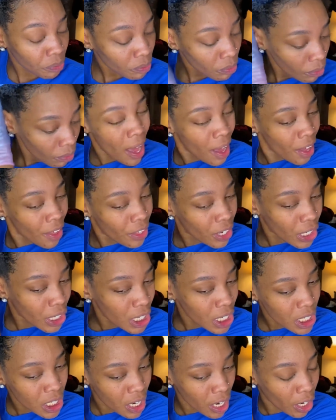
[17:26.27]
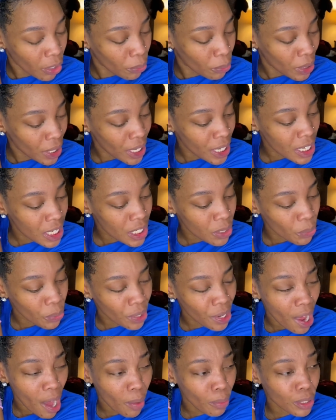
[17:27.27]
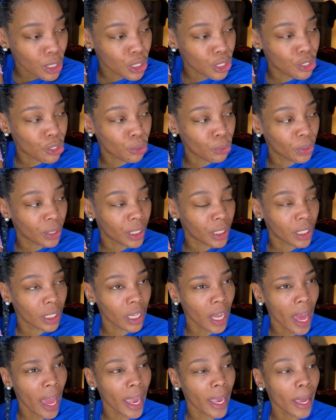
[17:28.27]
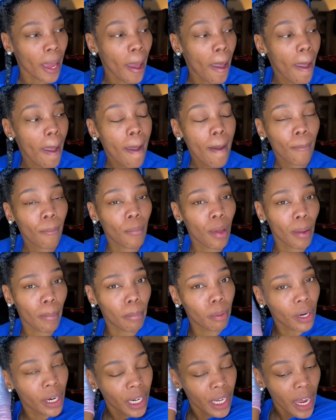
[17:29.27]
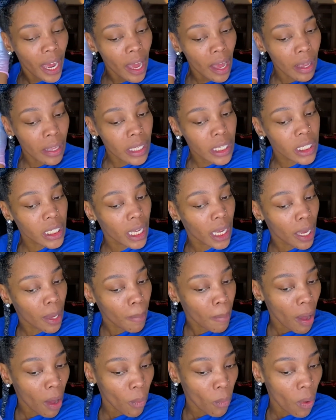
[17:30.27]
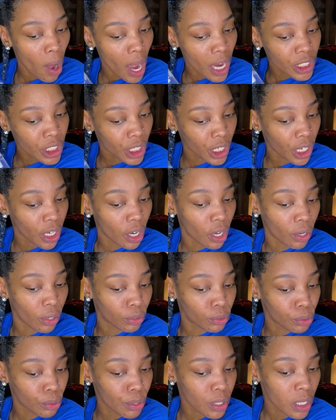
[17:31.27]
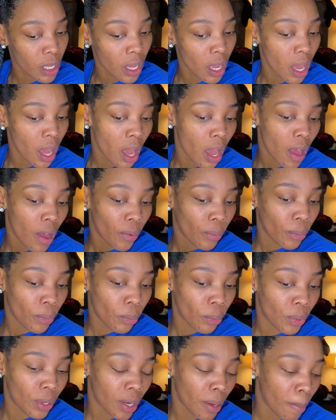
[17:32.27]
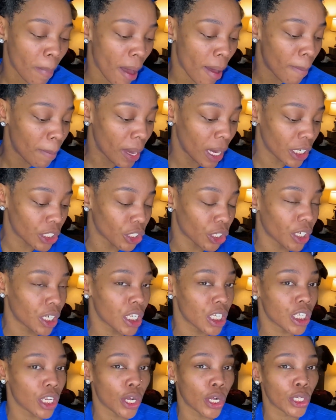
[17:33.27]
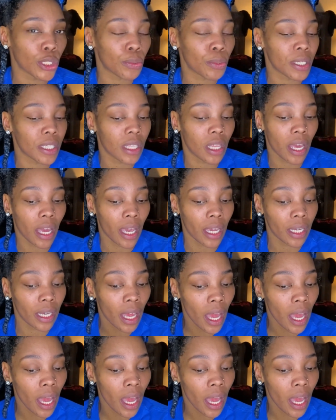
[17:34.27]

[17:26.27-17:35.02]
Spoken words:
Other concern was when I was doing like my braid outs and my wash and goes, one of my major concerns was that